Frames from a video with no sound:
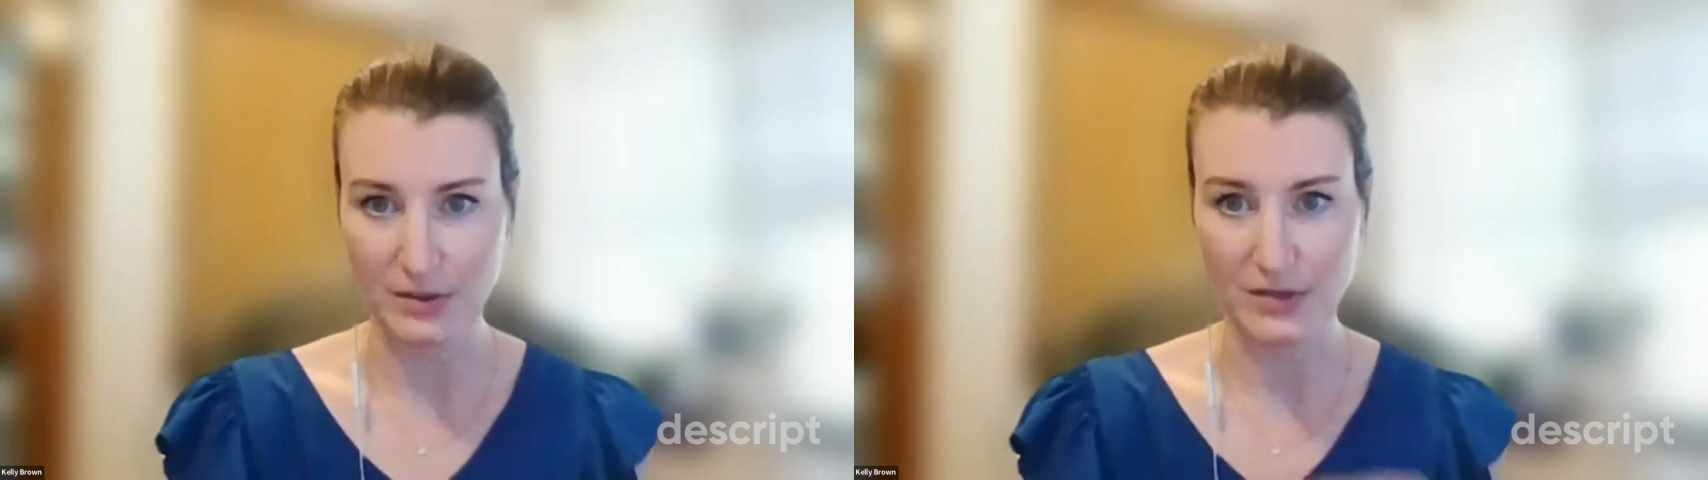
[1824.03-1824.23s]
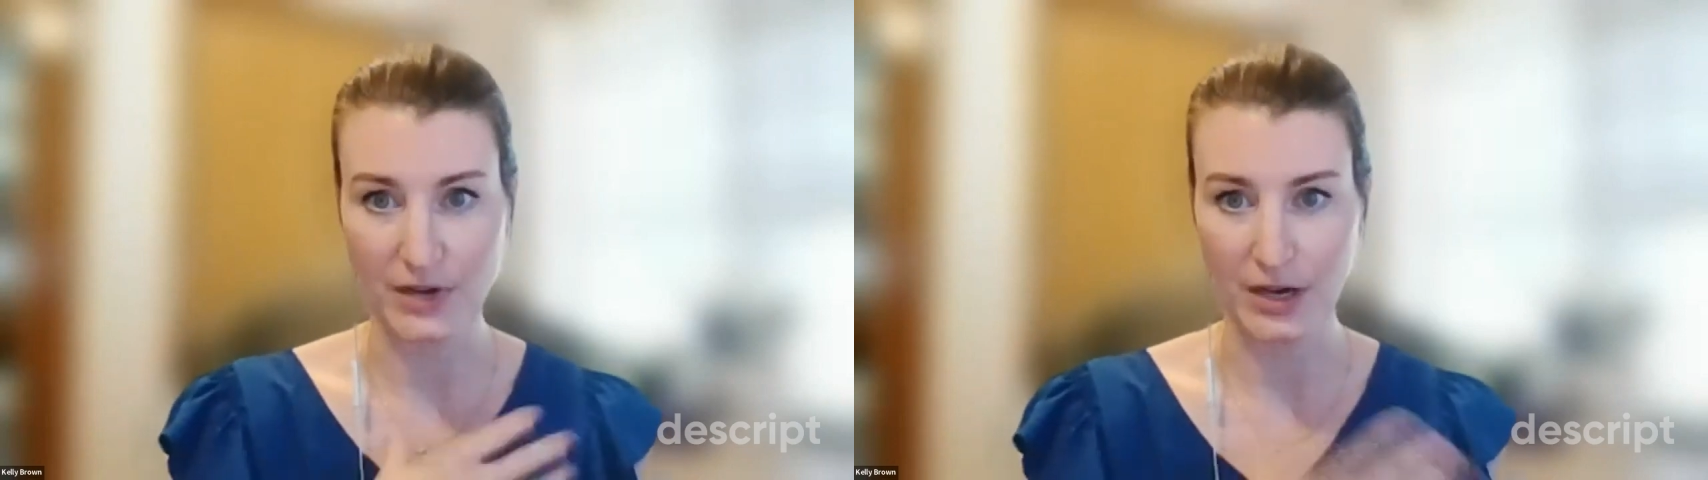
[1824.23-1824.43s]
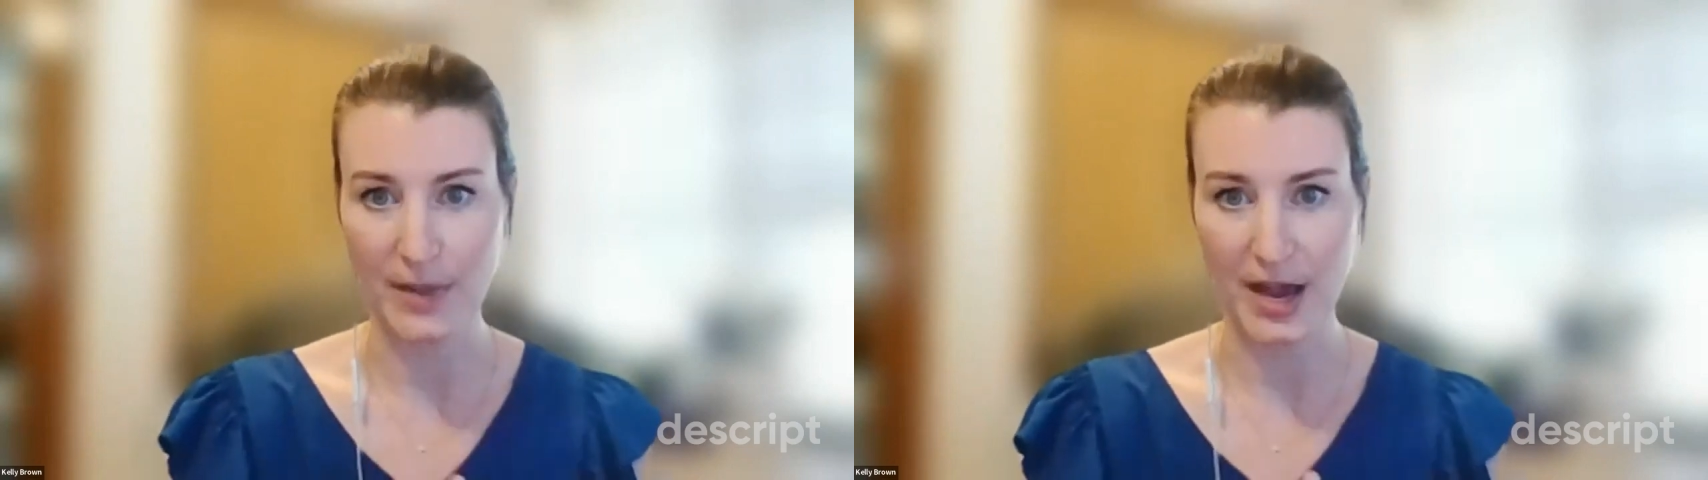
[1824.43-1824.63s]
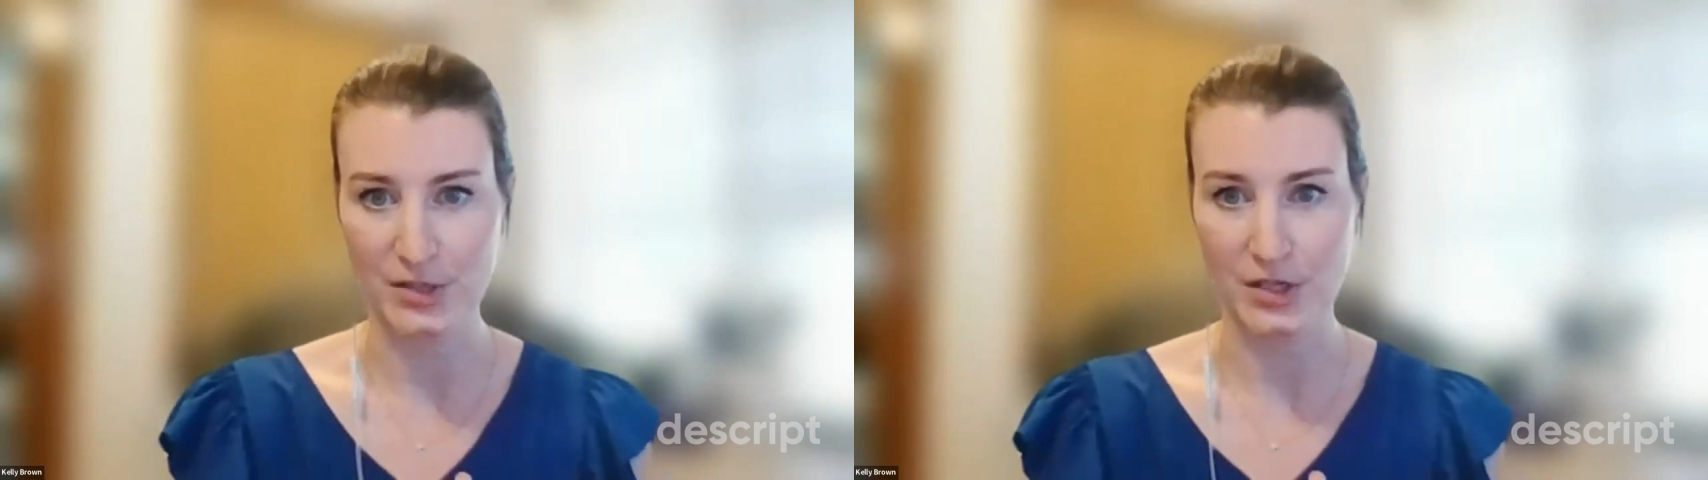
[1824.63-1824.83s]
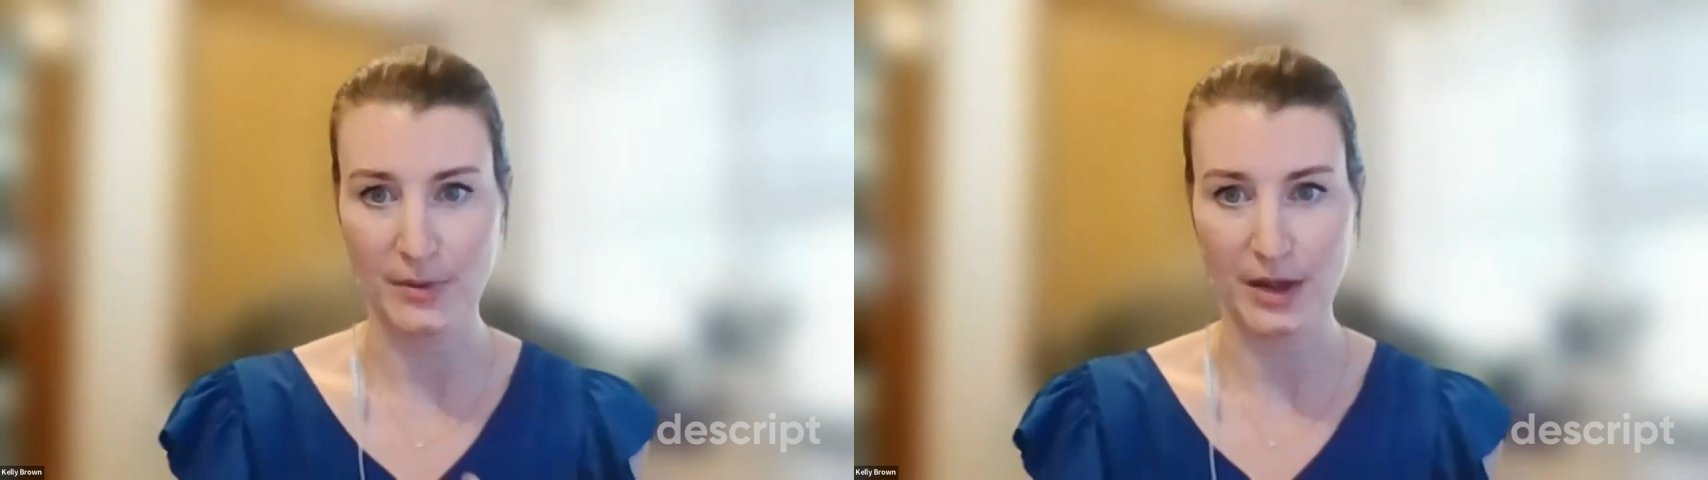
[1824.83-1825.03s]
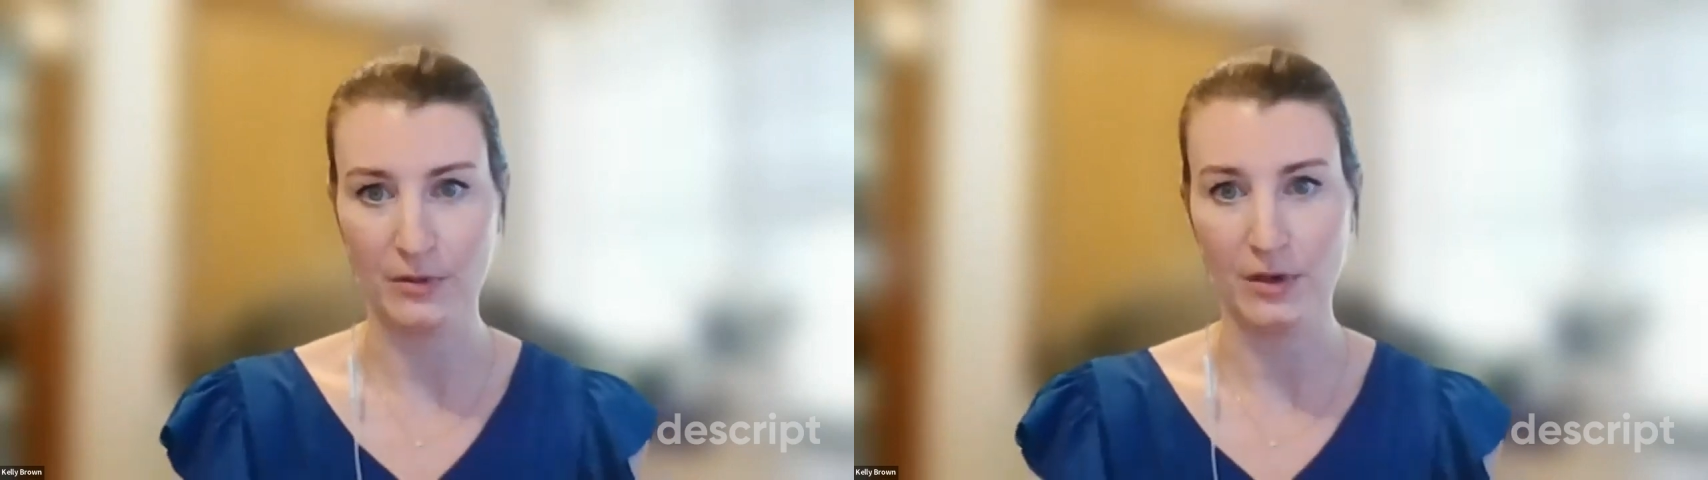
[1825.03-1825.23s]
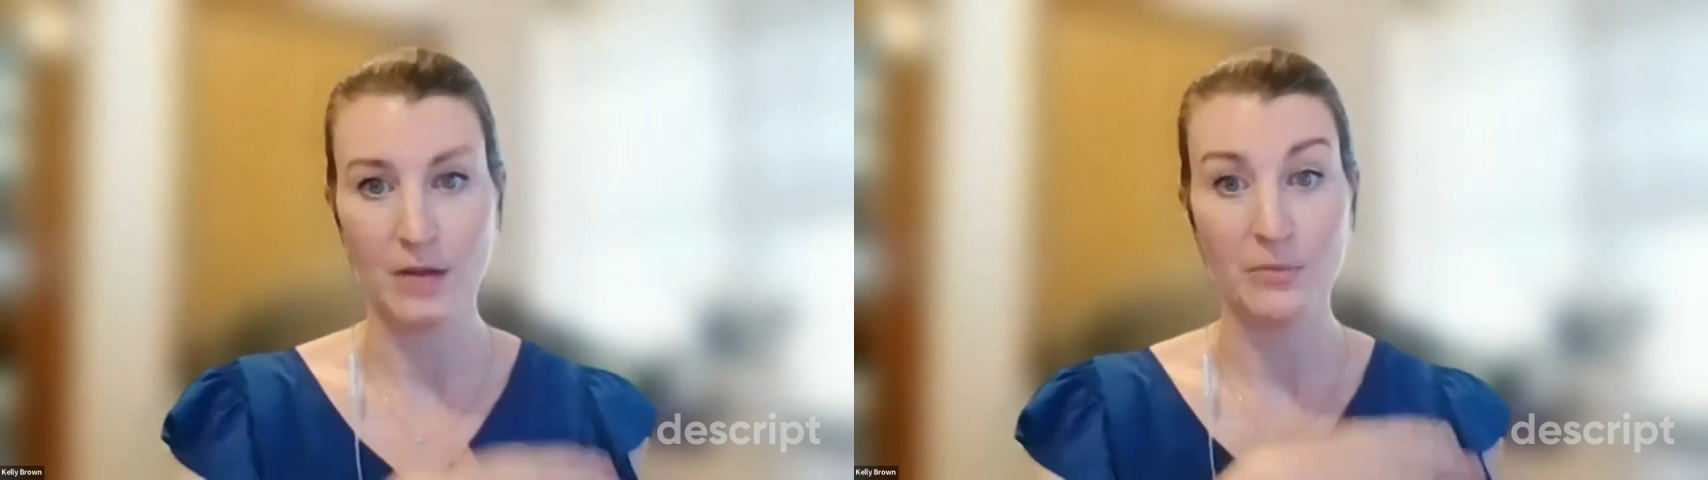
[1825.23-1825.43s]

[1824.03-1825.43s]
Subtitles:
I was very passionate about